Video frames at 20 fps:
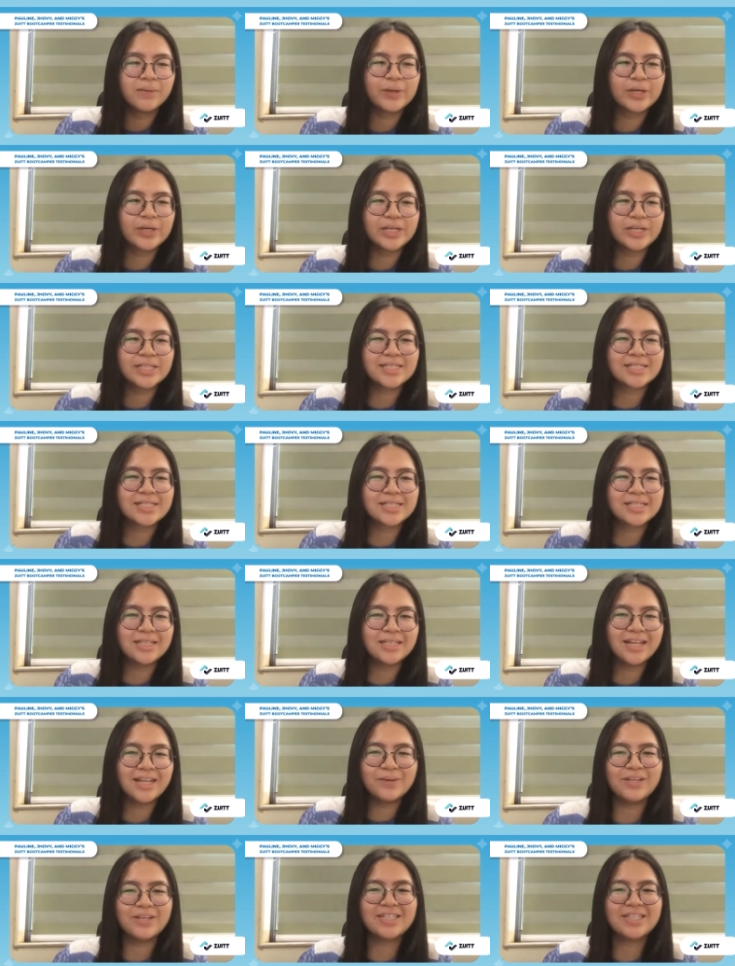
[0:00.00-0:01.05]
Because
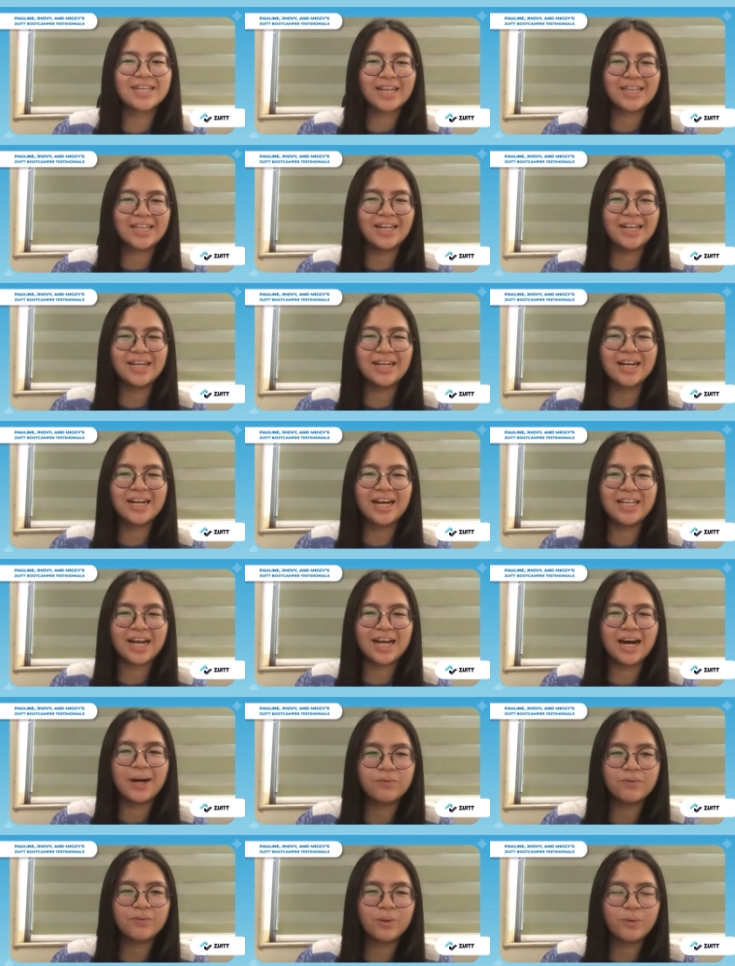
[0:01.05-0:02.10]
lalabas ka talaga
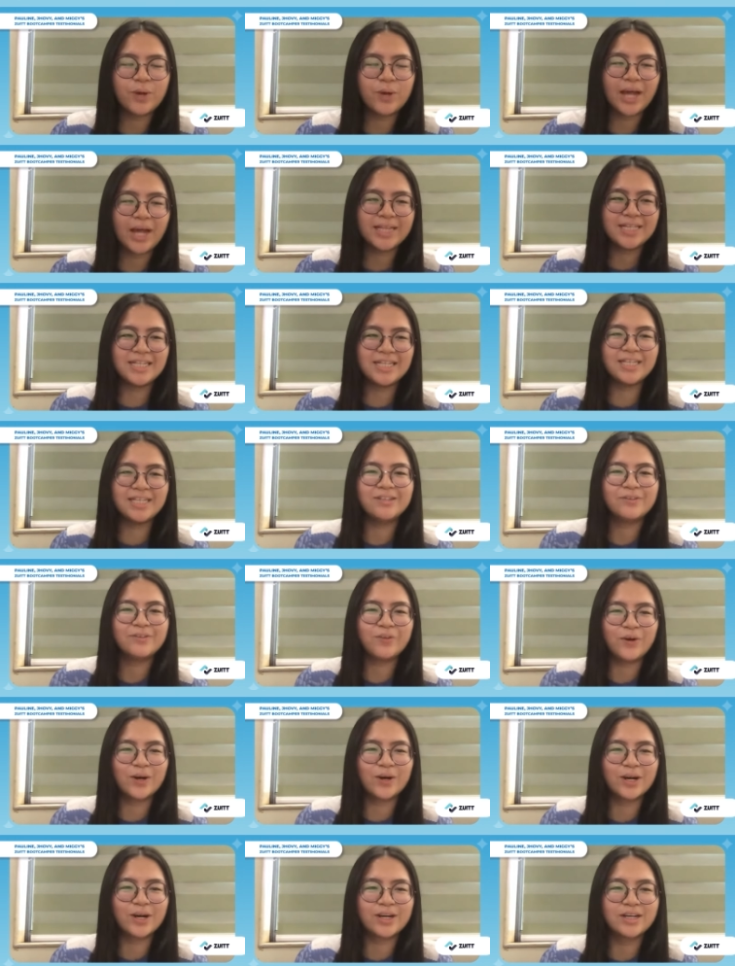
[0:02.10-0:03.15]
na ready
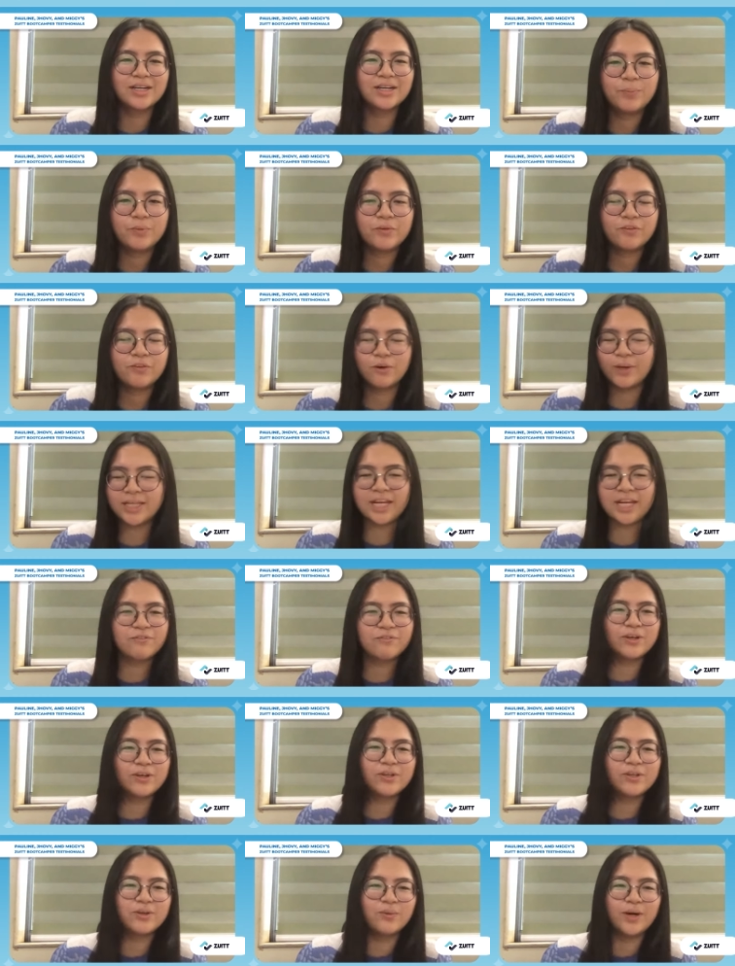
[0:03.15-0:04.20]
for
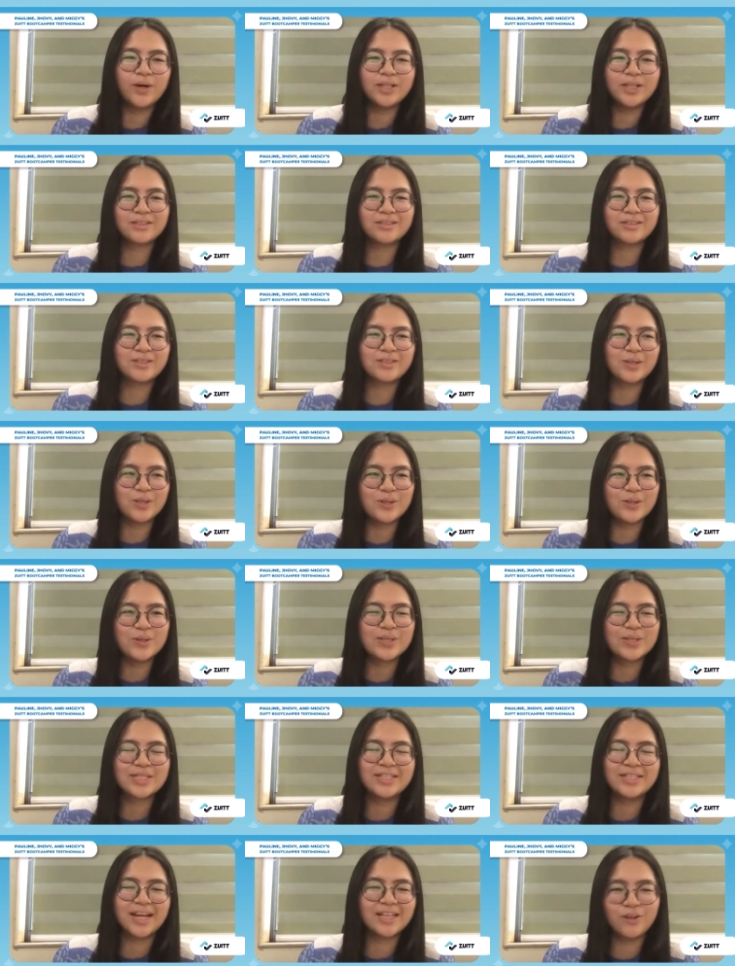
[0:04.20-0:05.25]
whatever you want to
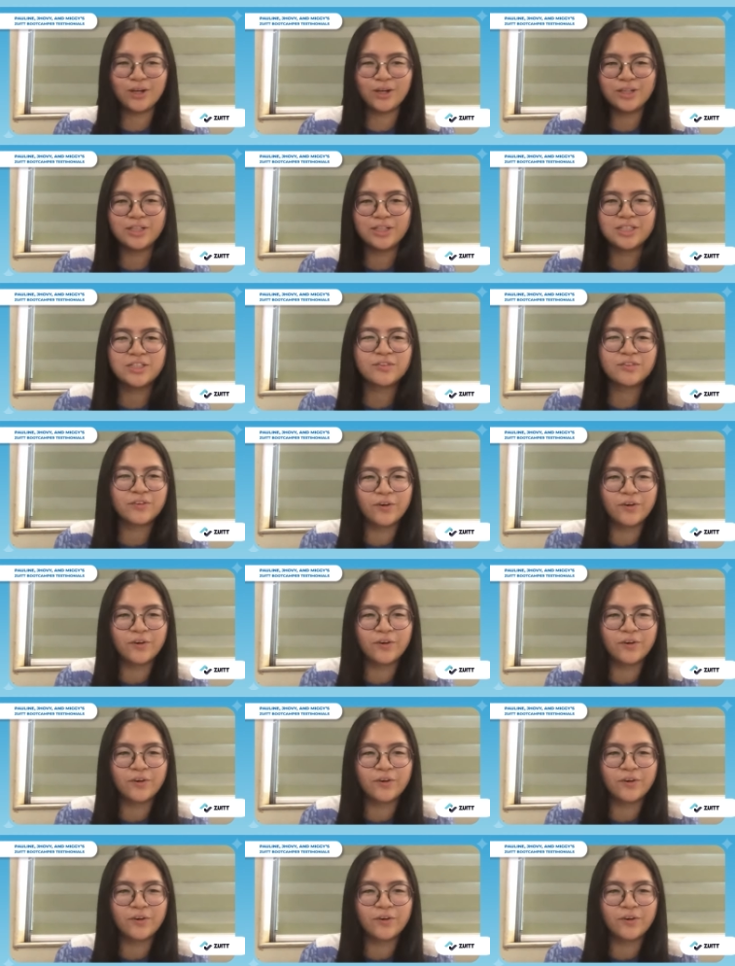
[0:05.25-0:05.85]
use that knowledge for.